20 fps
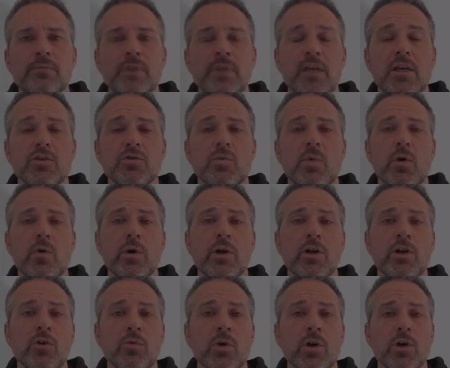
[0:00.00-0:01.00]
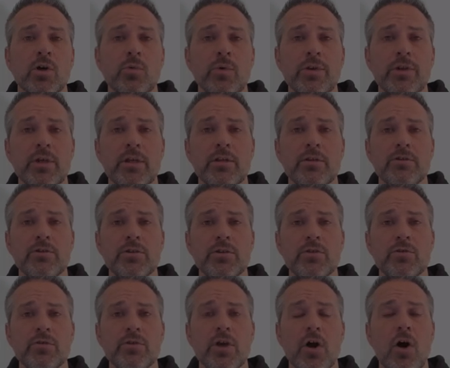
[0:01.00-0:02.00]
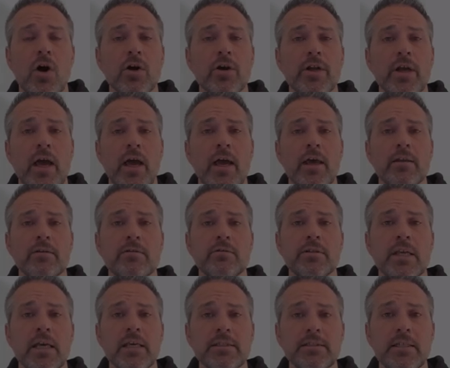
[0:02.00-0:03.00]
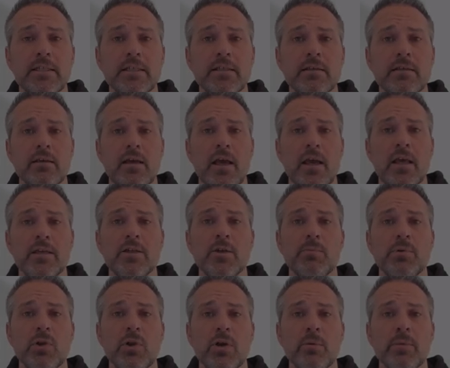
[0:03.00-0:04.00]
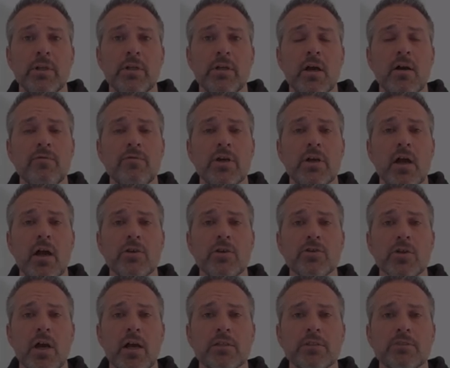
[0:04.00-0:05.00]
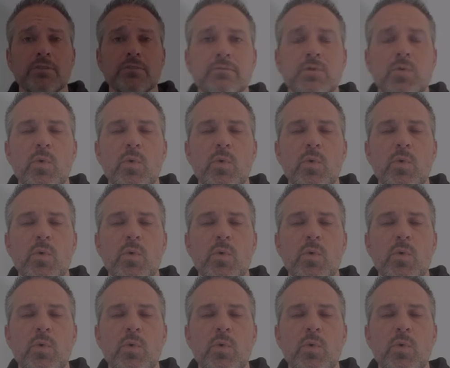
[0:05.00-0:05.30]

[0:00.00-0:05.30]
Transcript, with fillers: Here's where we're gonna work within to do the Hardhat testing and deployment of the contracts.